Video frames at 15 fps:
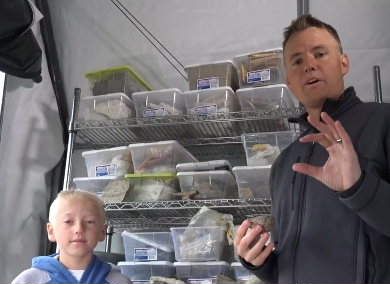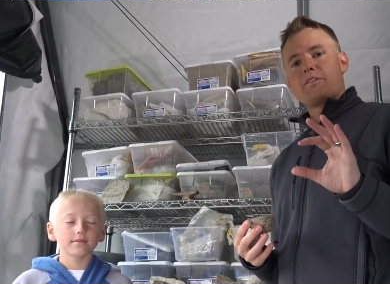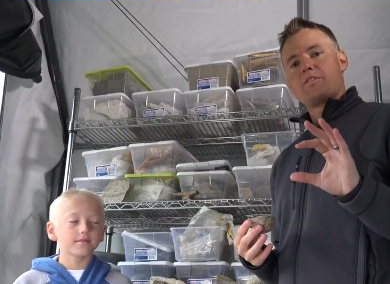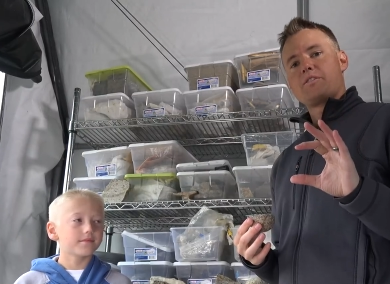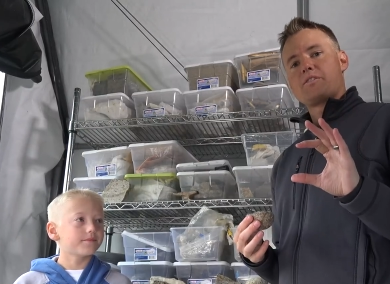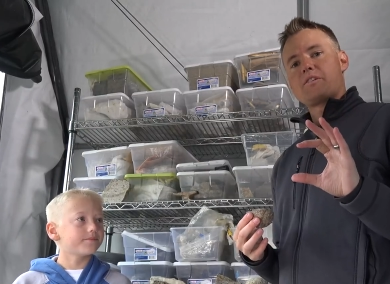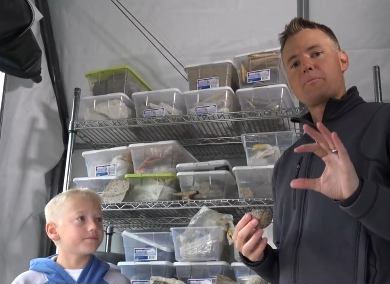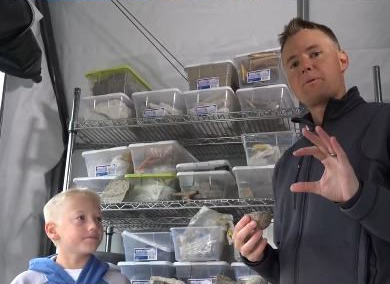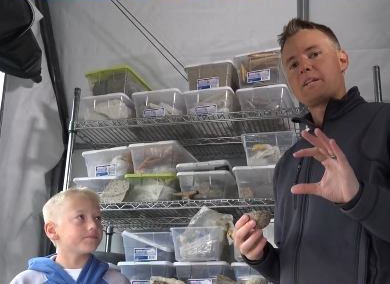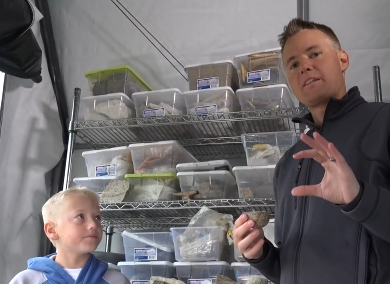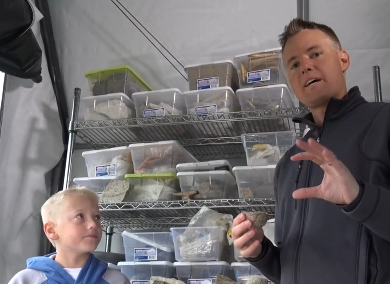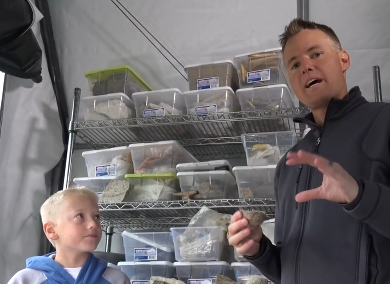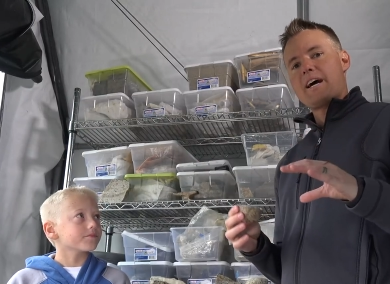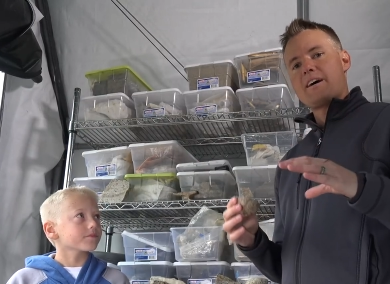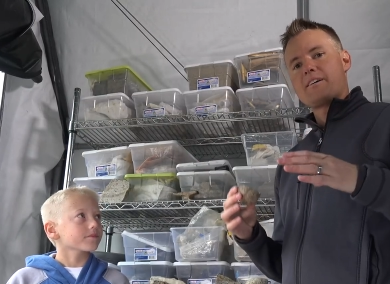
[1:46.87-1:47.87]
Speaker 1: to
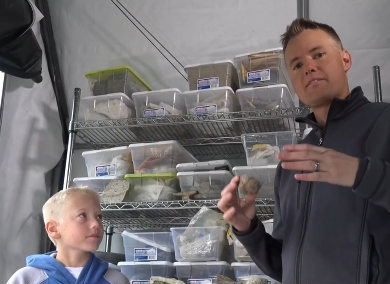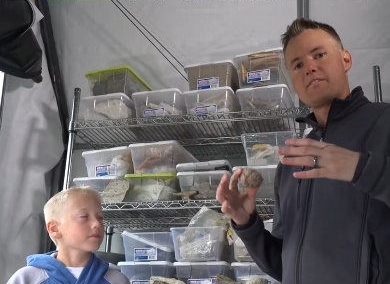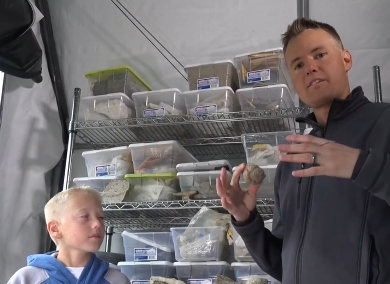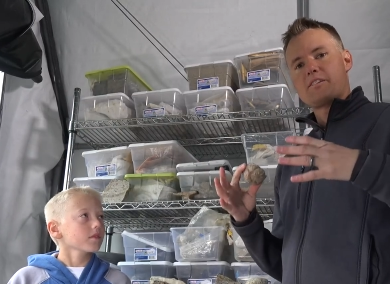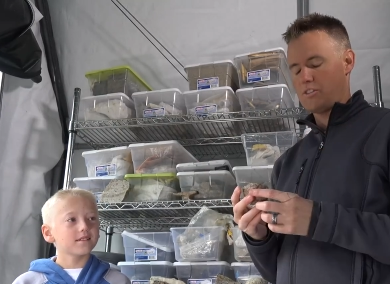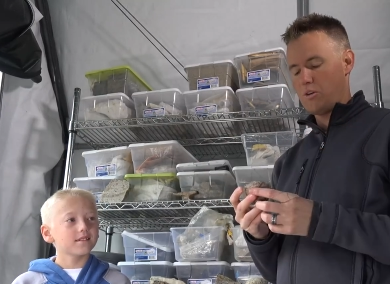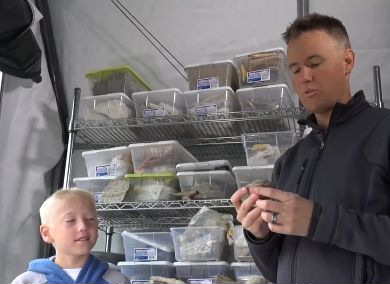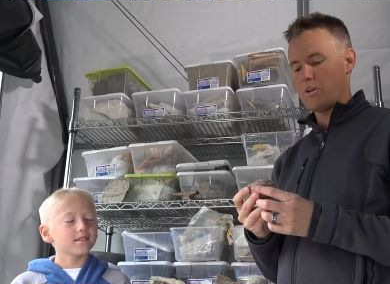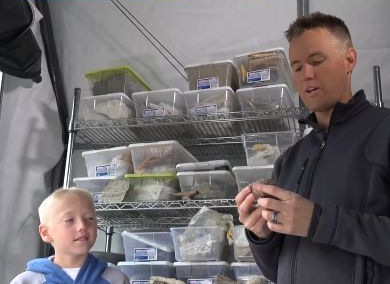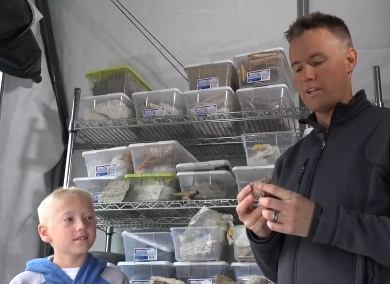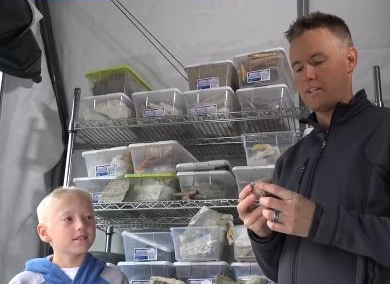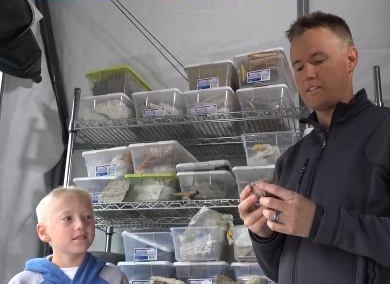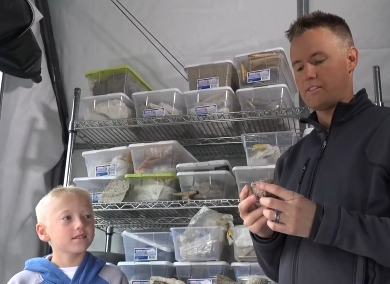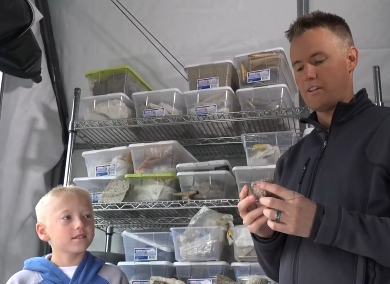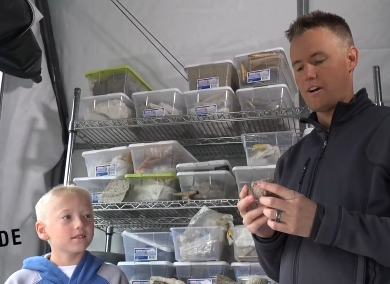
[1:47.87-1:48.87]
somebody that has a stone
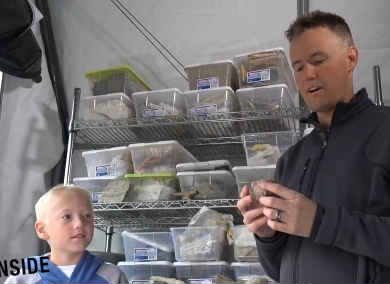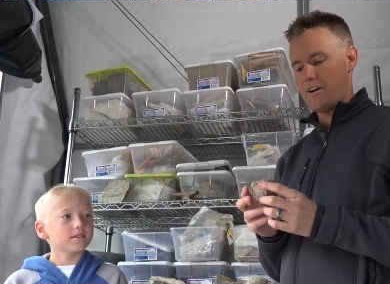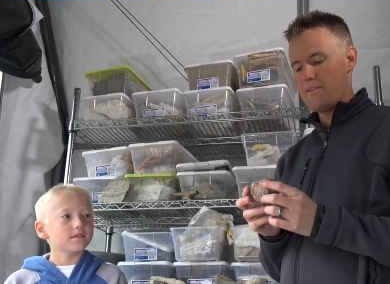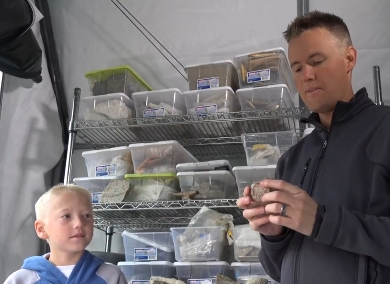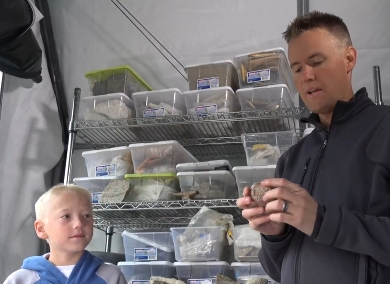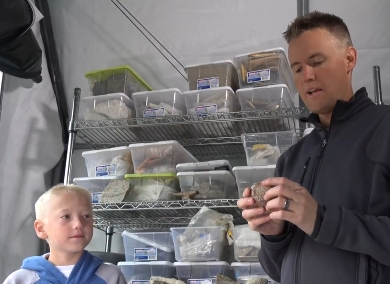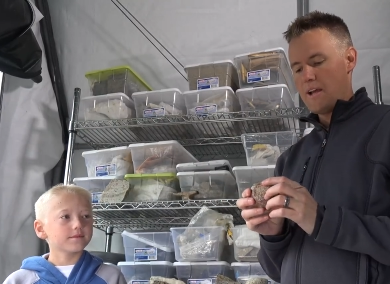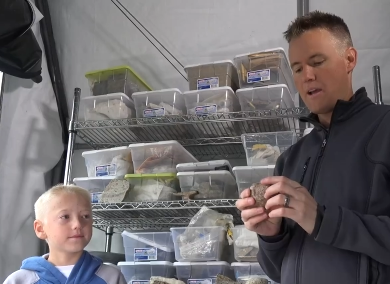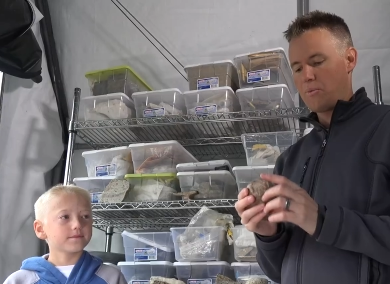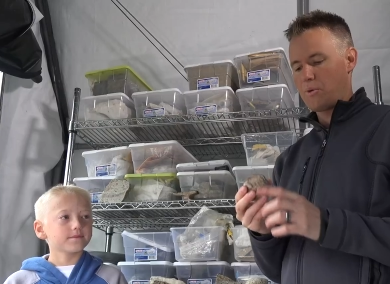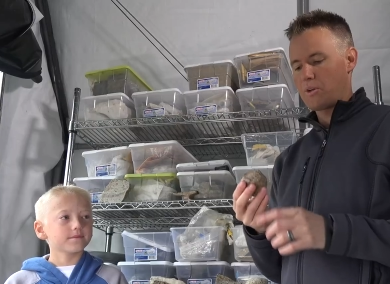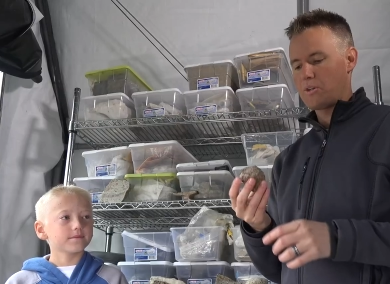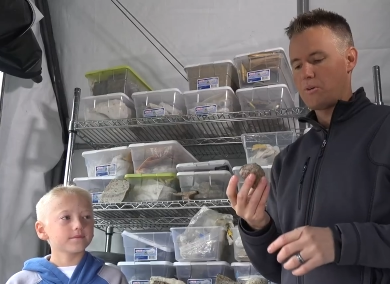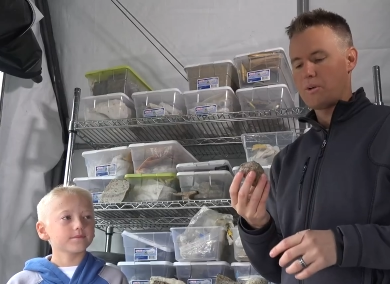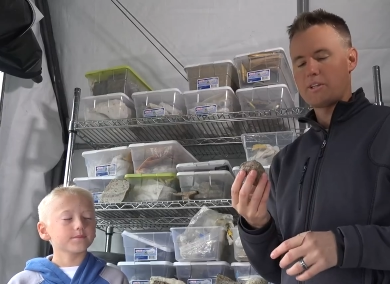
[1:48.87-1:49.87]
cutting saw,
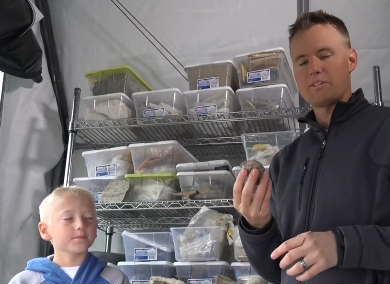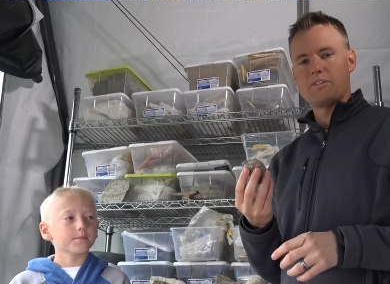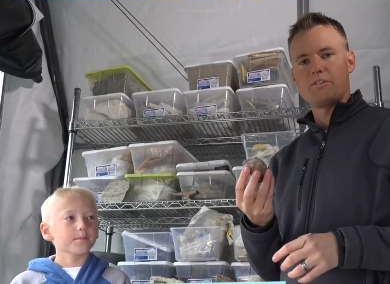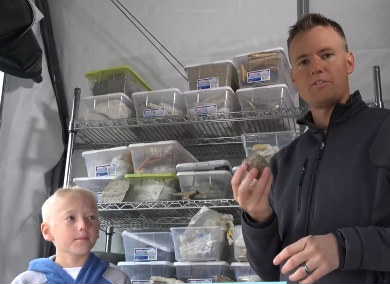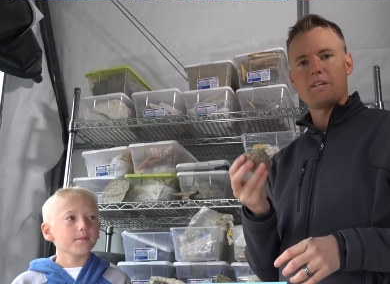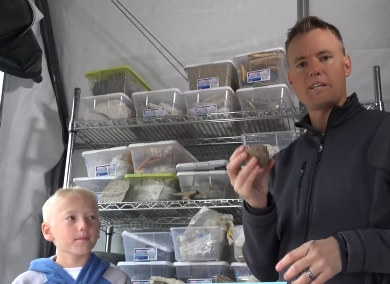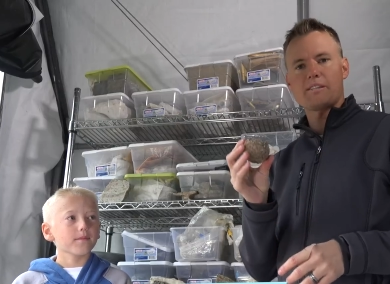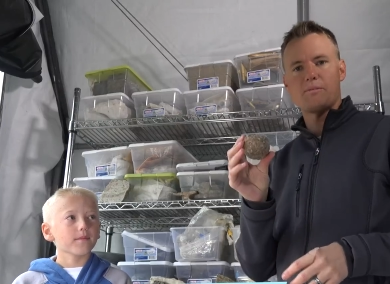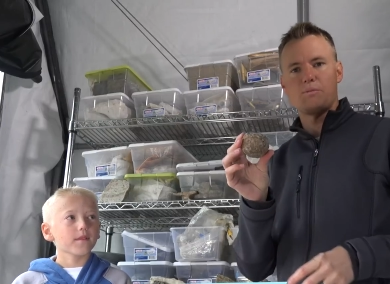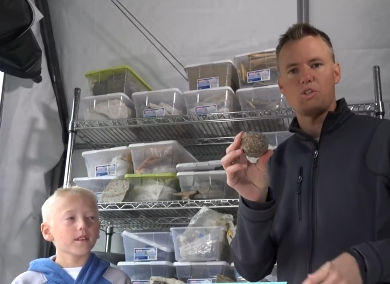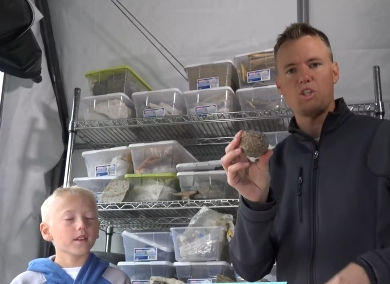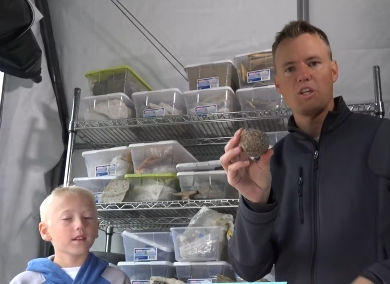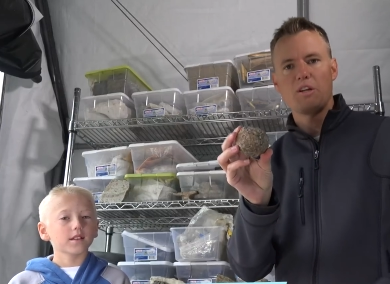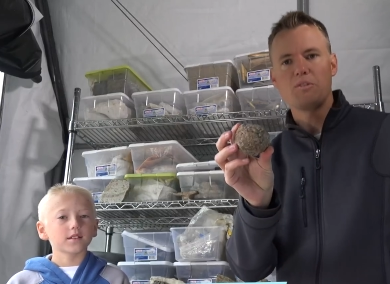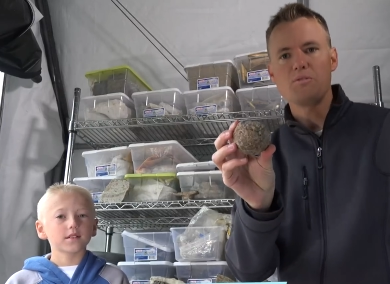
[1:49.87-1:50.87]
and we're going to take
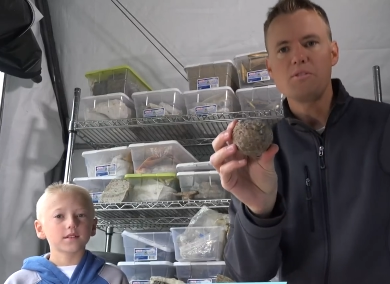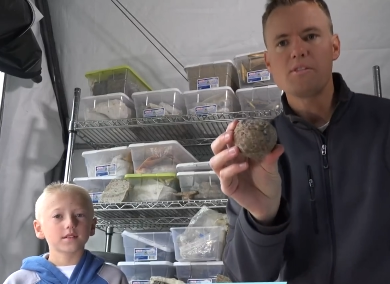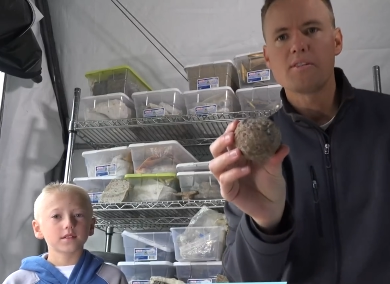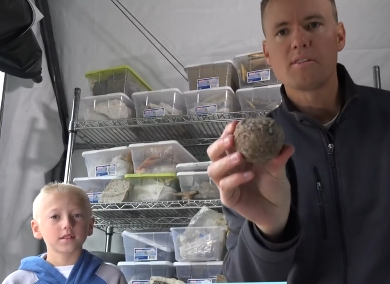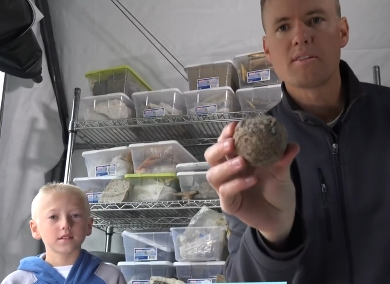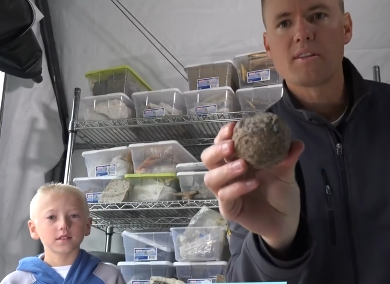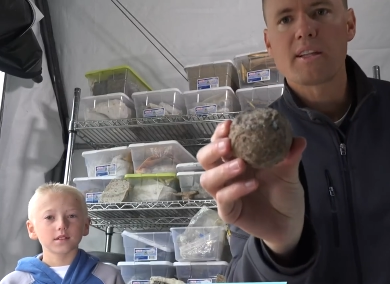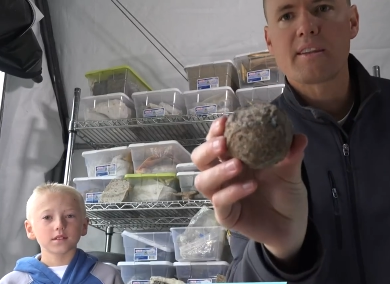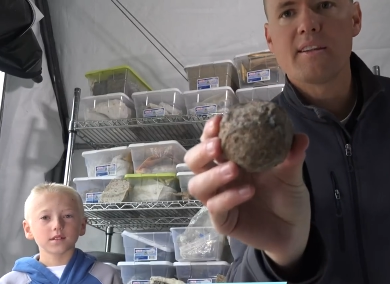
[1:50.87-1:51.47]
some geodes like